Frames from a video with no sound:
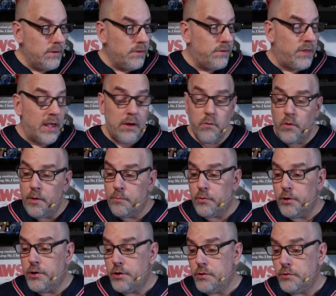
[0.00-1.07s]
they
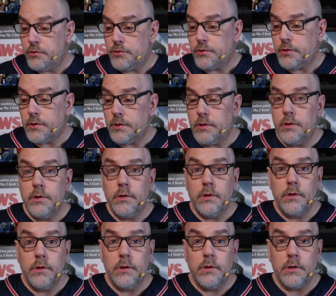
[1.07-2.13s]
reproduced
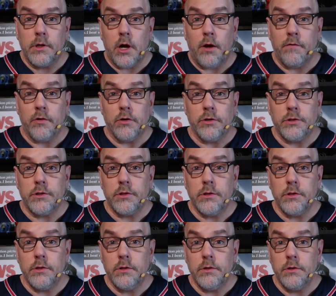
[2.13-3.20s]
covers,
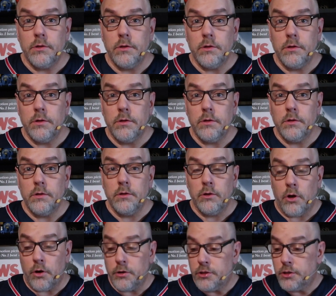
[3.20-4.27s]

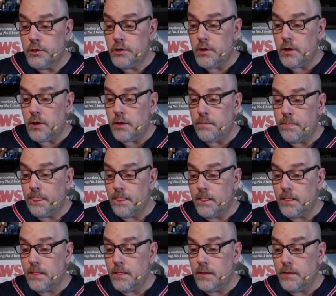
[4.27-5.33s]

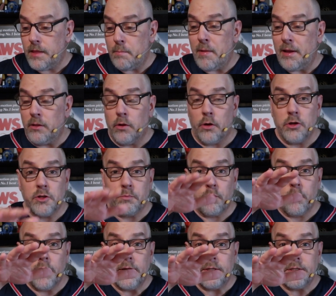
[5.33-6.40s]
they made large
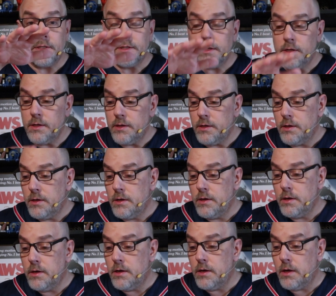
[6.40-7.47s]
prints
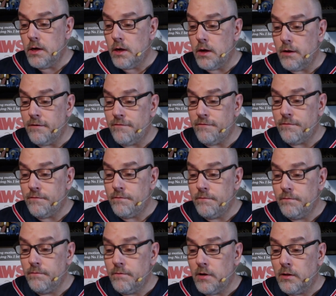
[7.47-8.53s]
of
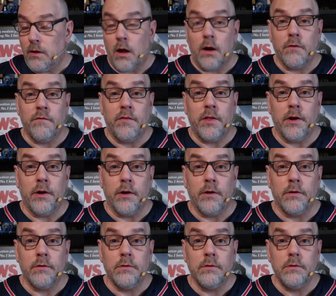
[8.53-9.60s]
a lot of
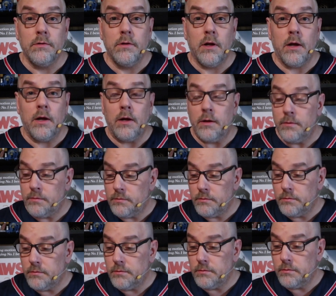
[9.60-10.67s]
their
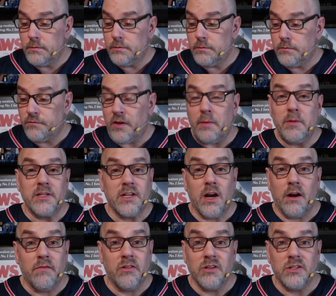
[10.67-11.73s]
famous
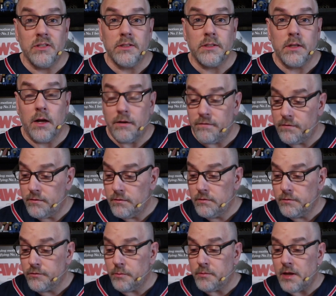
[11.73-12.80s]
covers and stuff
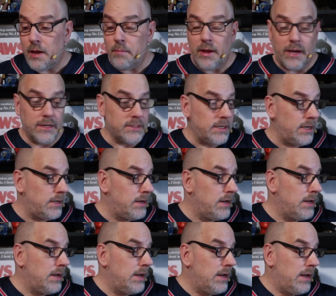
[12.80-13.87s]
from Time magazine.
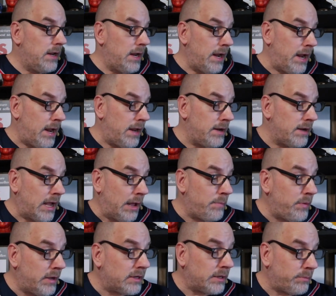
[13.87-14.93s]
And I
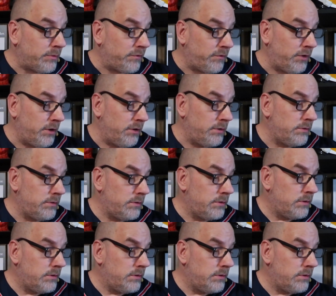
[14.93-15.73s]
picked up a few.